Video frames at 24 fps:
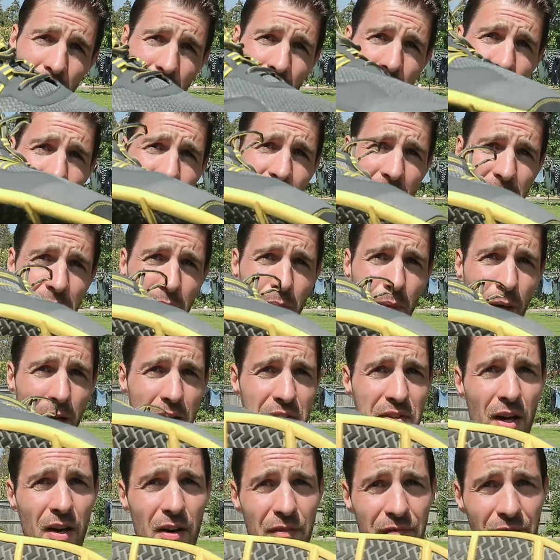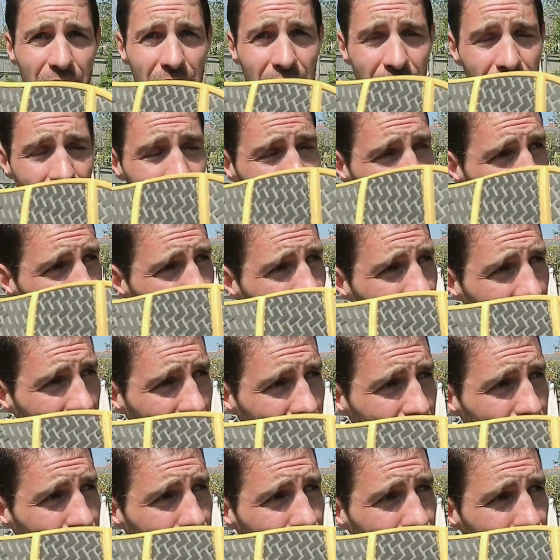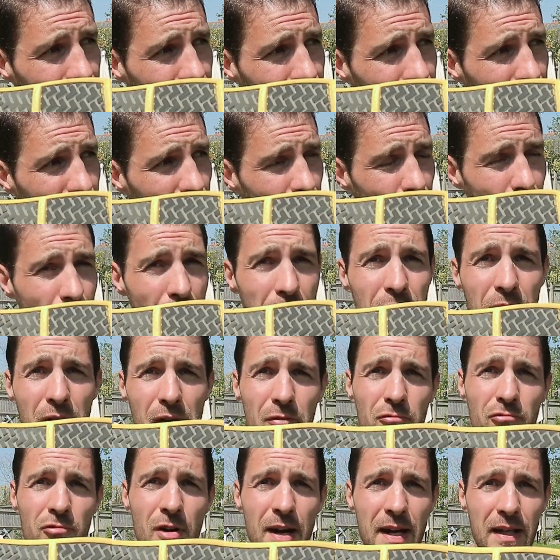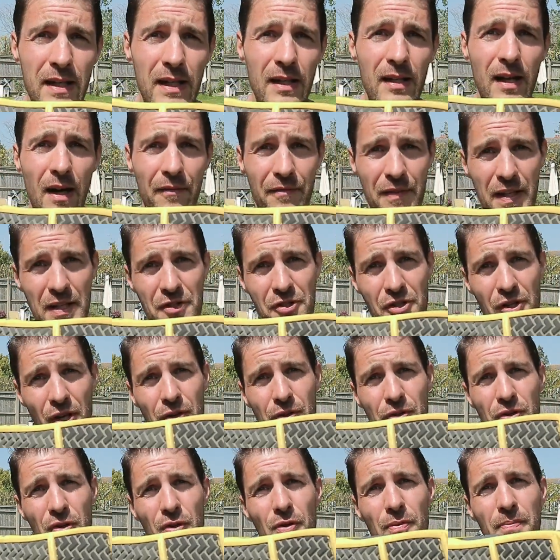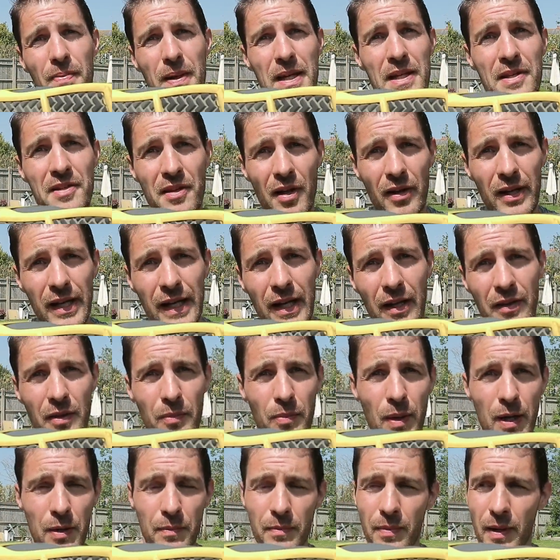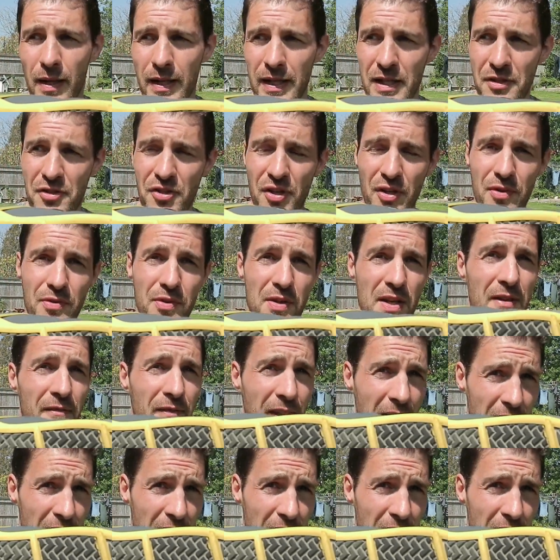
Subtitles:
Value-wise, I think you're either going to really love these shoes or be slightly underwhelmed by these shoes.